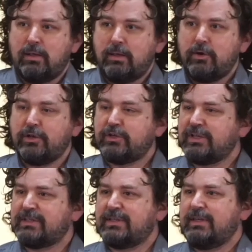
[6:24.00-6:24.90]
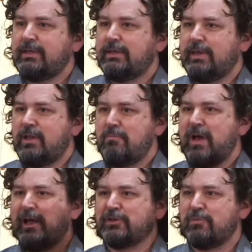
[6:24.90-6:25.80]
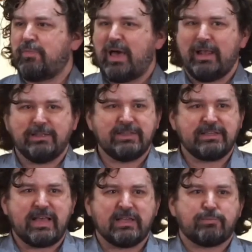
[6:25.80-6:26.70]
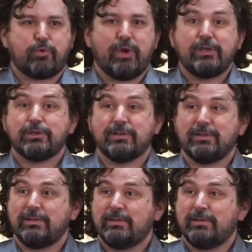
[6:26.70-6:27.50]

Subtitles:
You can just see and imagine Pilate's exasperation.